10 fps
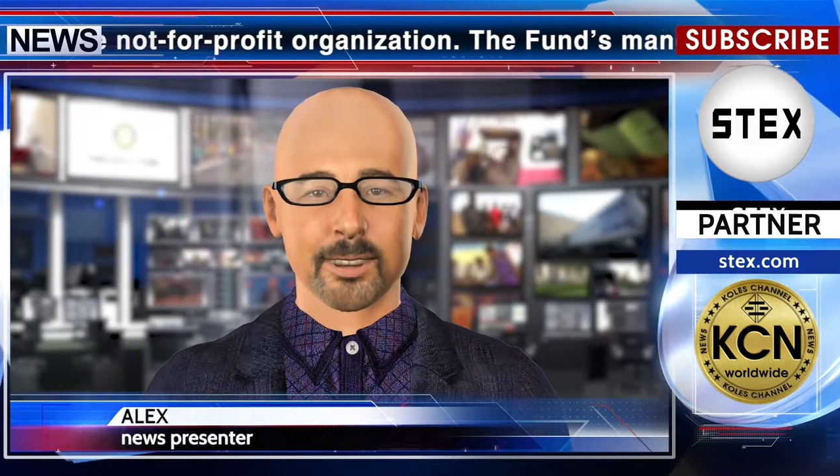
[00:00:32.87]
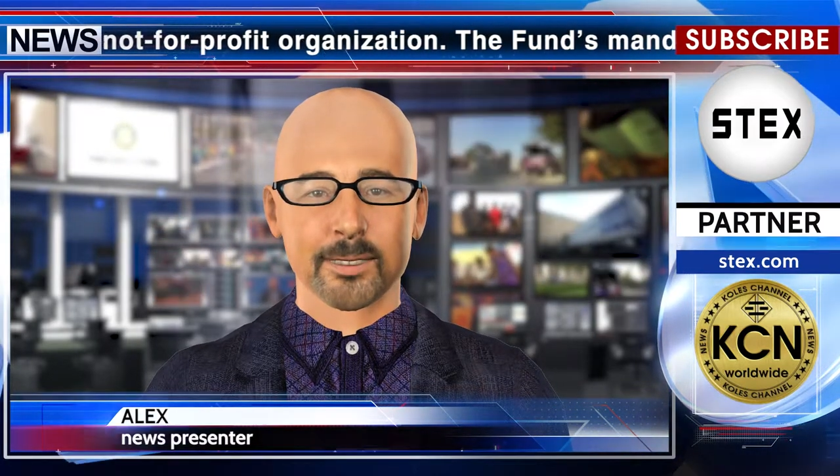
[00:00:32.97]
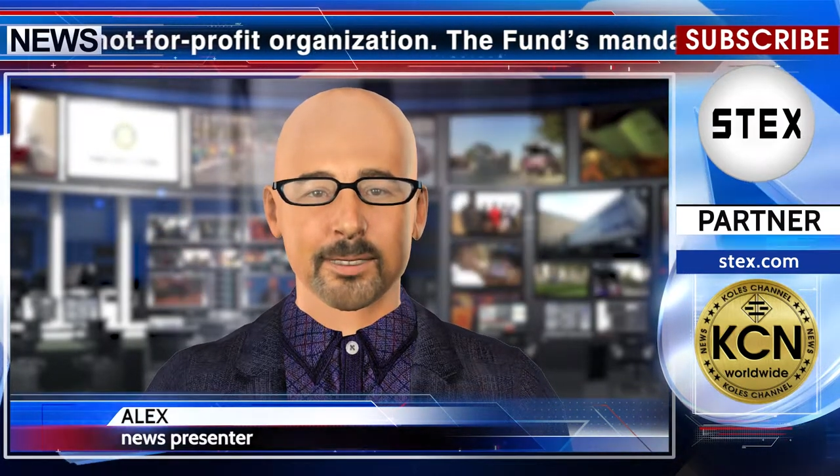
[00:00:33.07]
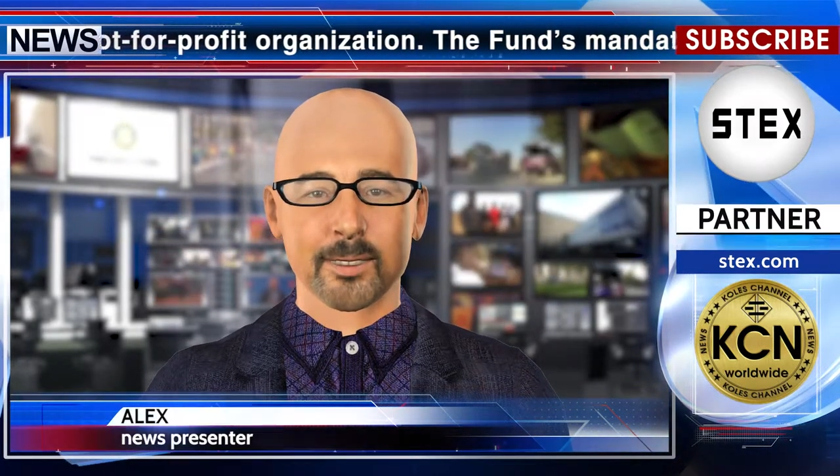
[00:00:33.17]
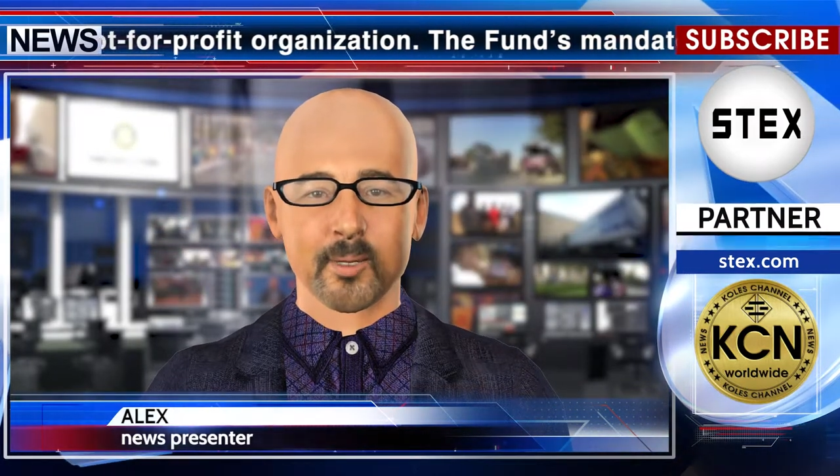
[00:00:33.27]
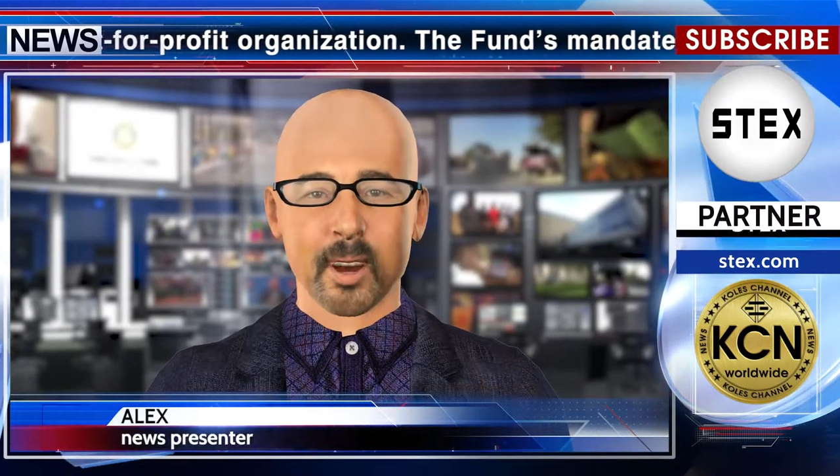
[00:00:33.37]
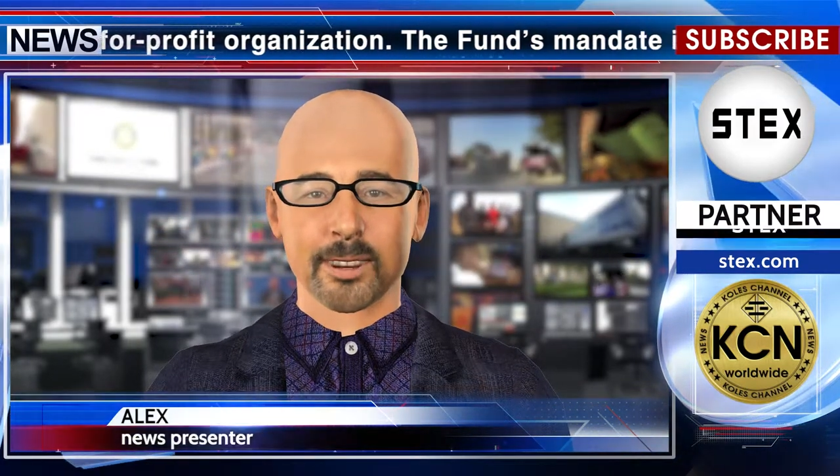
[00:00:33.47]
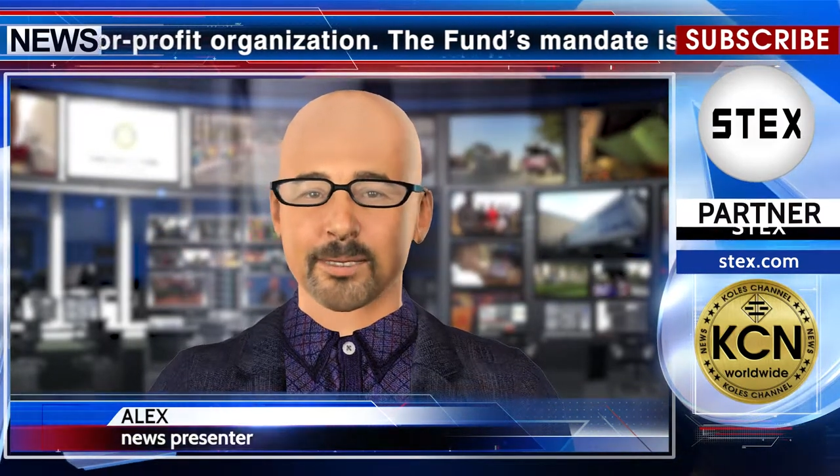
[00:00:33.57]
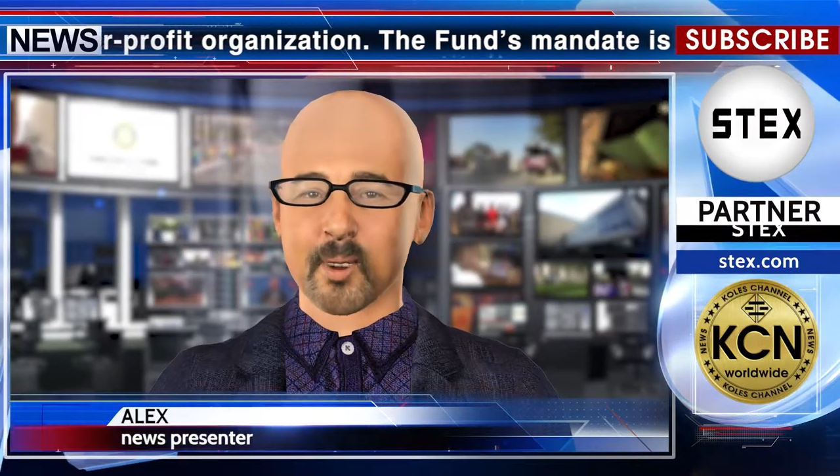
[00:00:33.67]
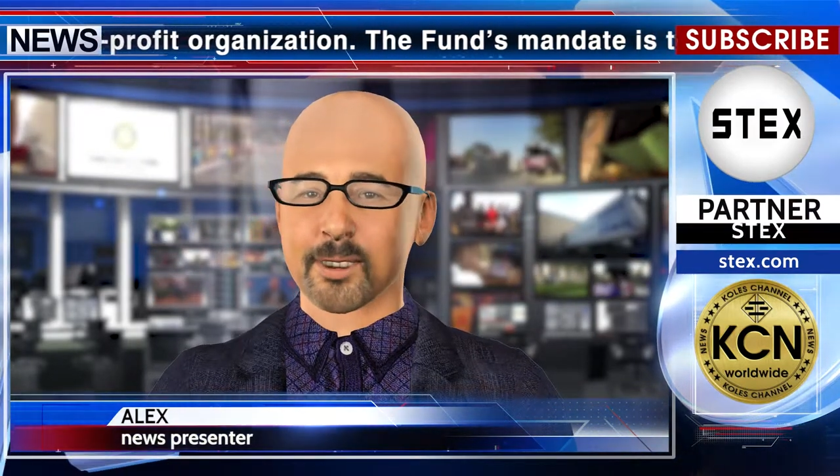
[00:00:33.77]
in a
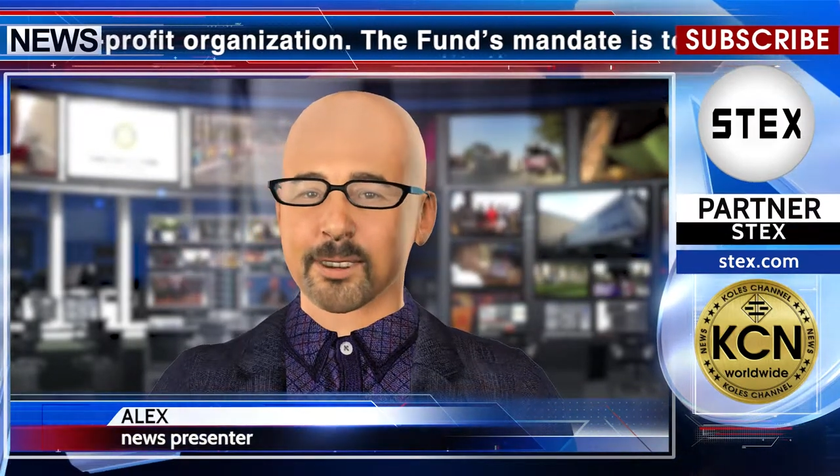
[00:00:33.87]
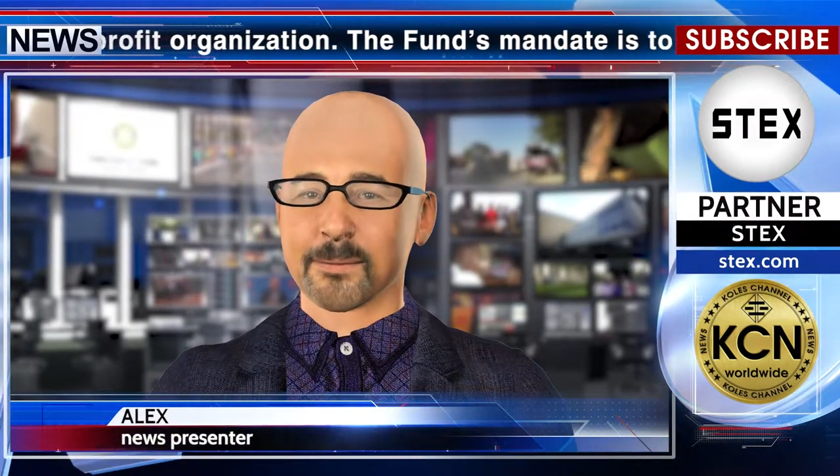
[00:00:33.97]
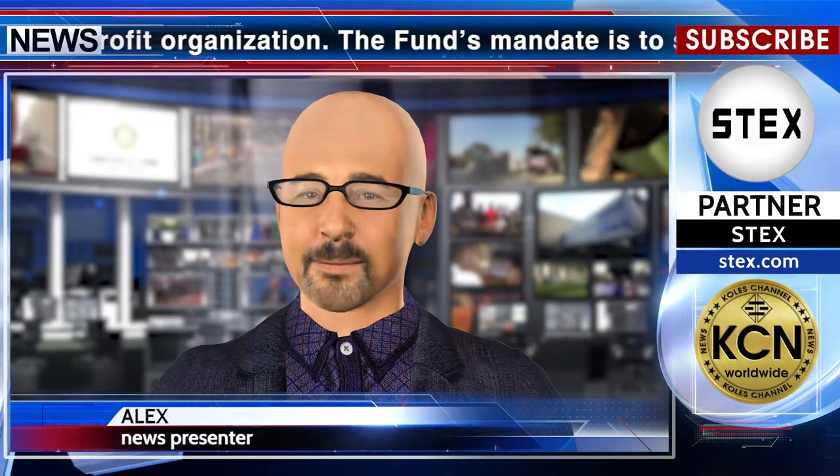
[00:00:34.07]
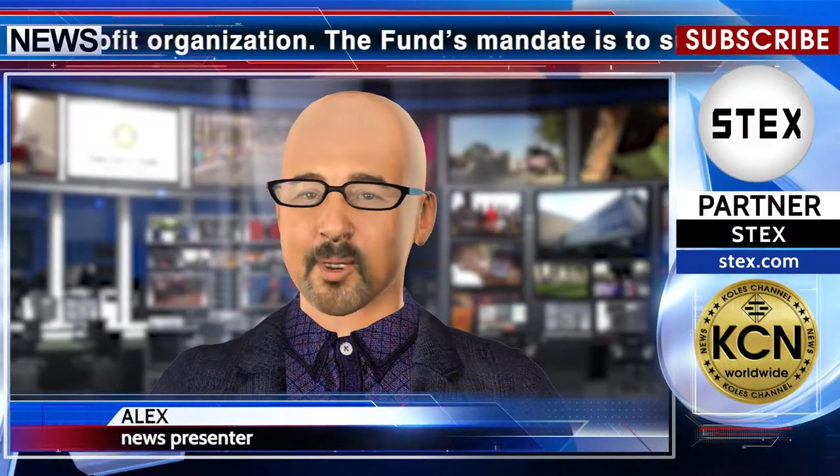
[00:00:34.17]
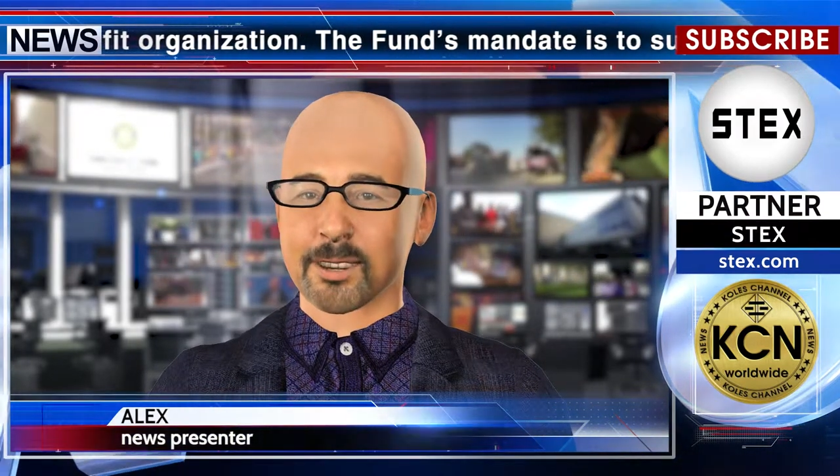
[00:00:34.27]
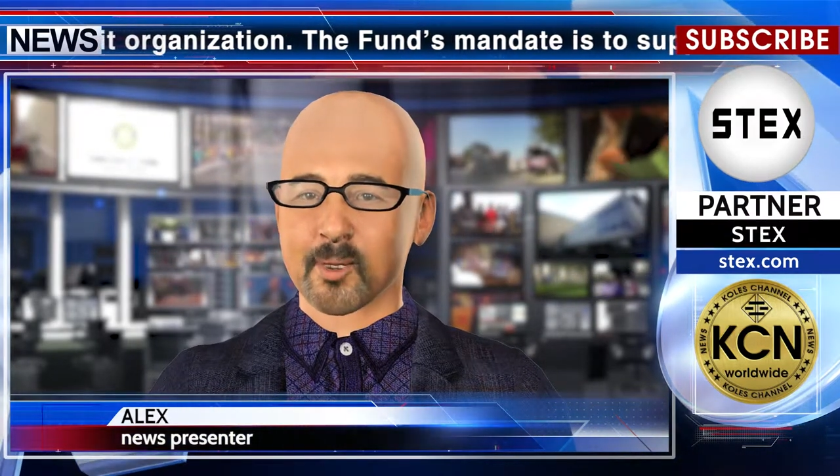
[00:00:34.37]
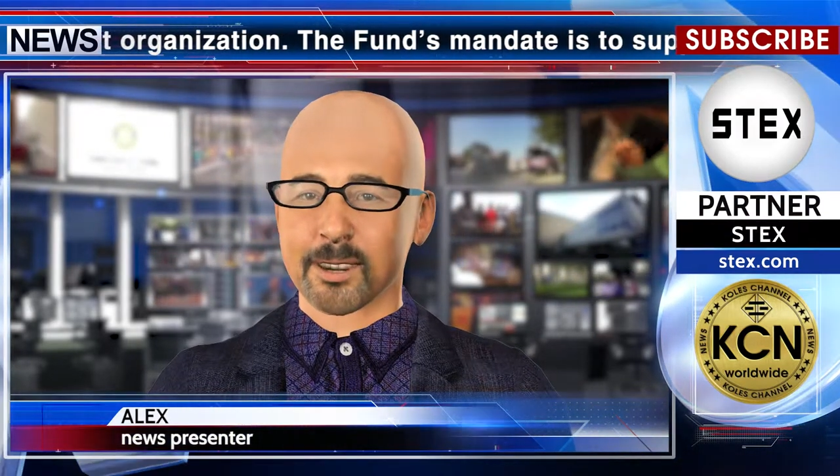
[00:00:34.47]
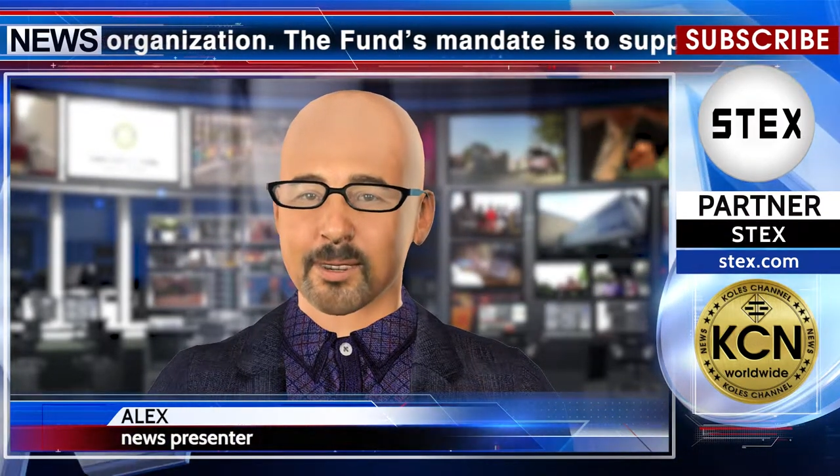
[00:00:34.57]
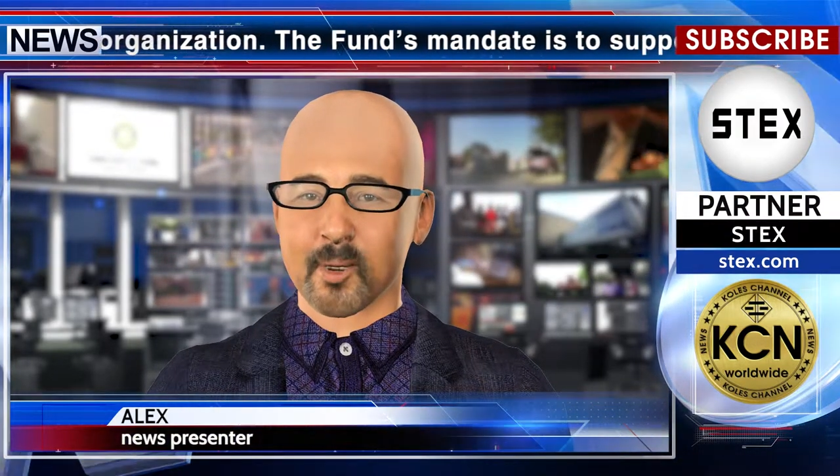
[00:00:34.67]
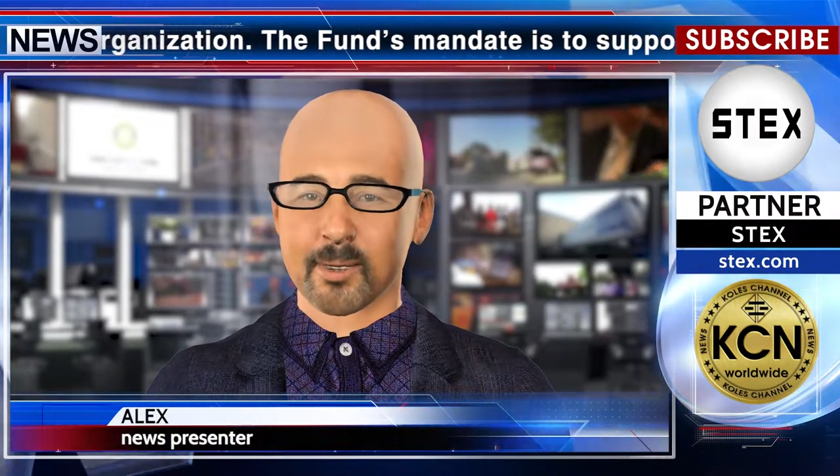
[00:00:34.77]
way that will not place
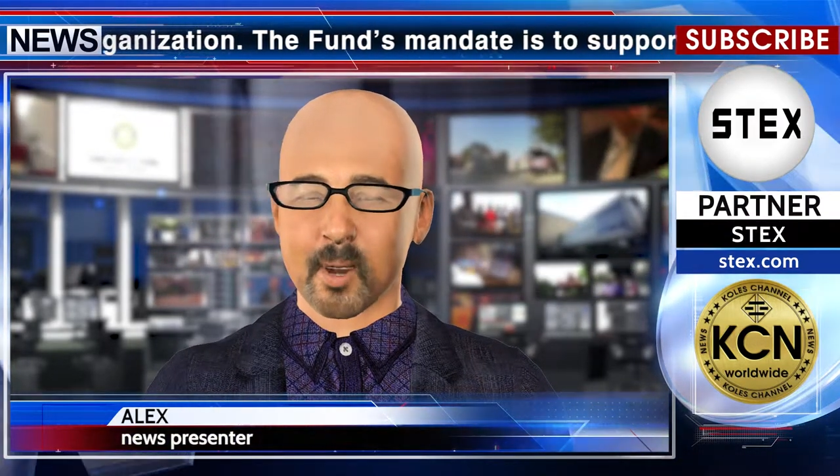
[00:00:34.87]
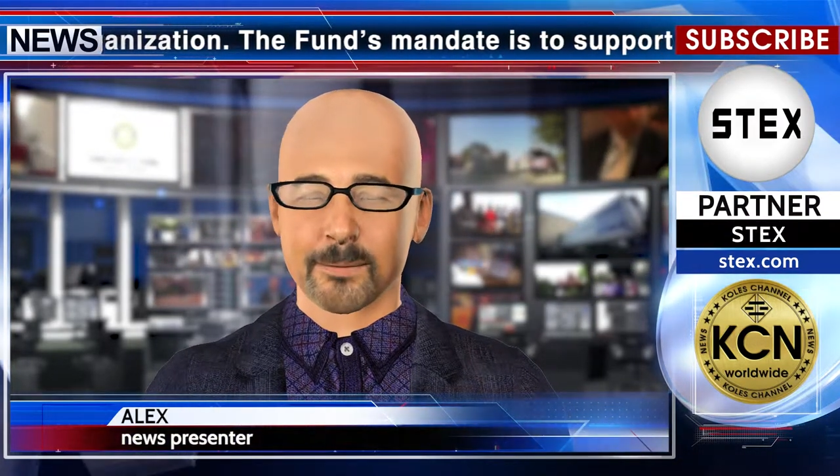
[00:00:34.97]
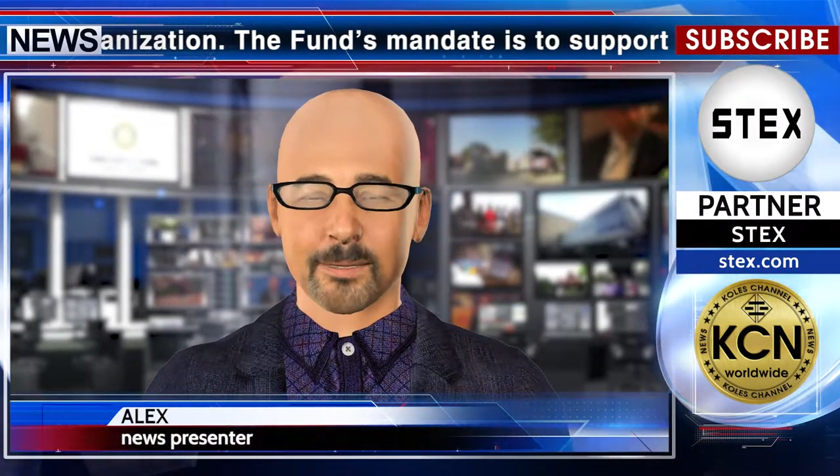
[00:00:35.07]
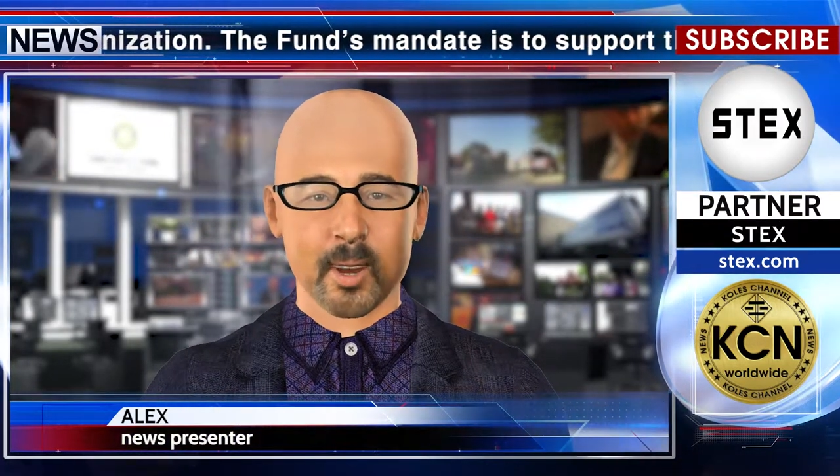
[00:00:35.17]
any burden on on the